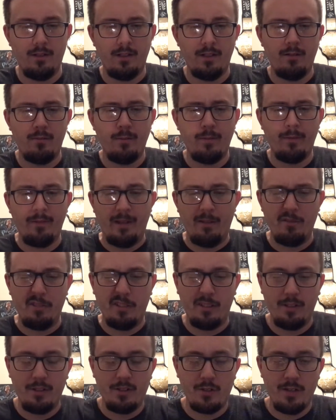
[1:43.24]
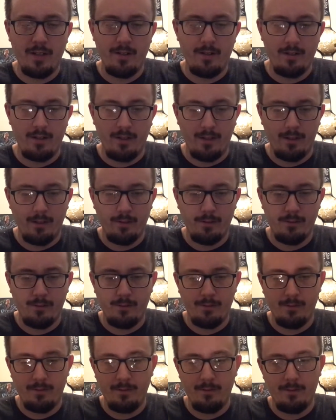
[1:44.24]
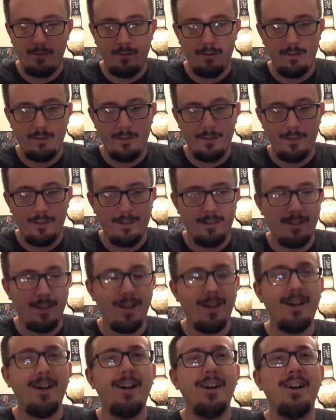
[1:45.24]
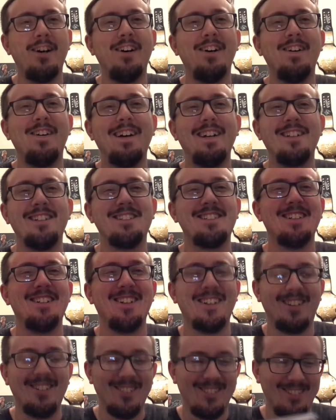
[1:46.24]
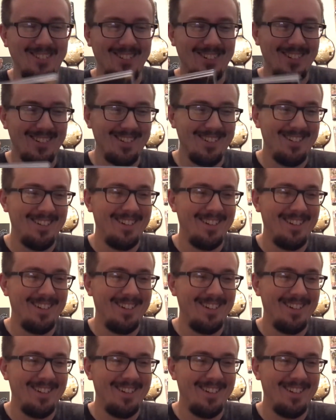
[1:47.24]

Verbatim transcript: I don't know if that was on the trade or not. Oh, I just saw a cool card.